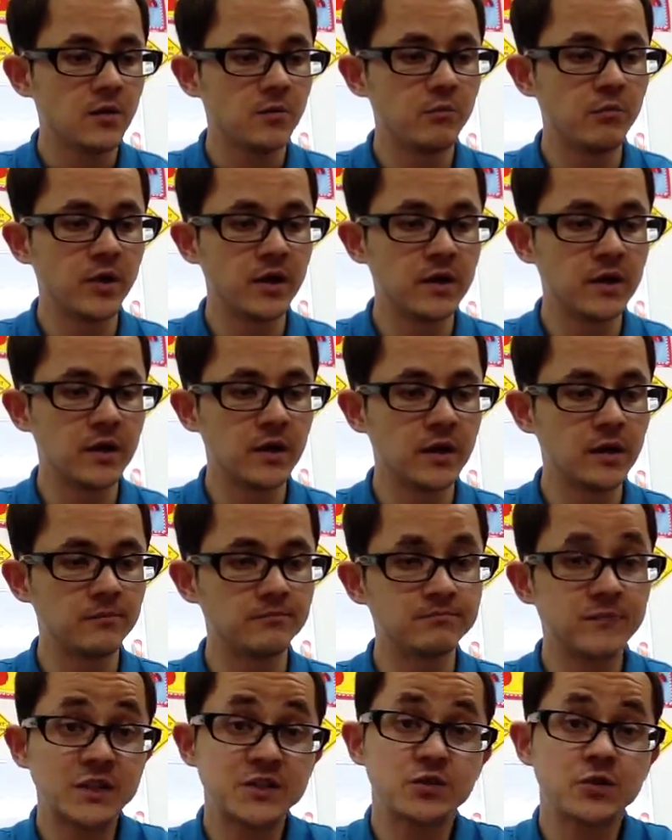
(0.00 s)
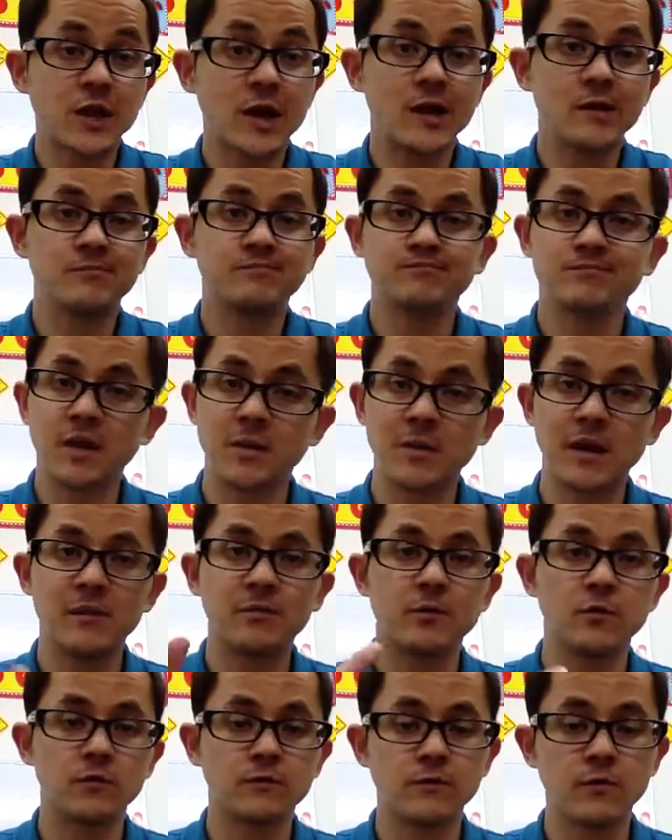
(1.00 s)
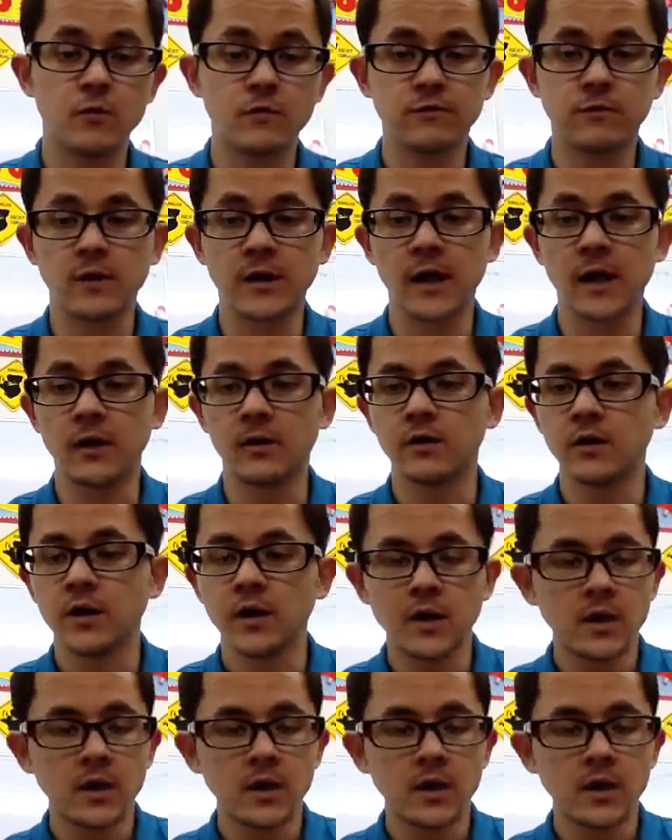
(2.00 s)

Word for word: But um, that's okay. I'm happy with the four for now.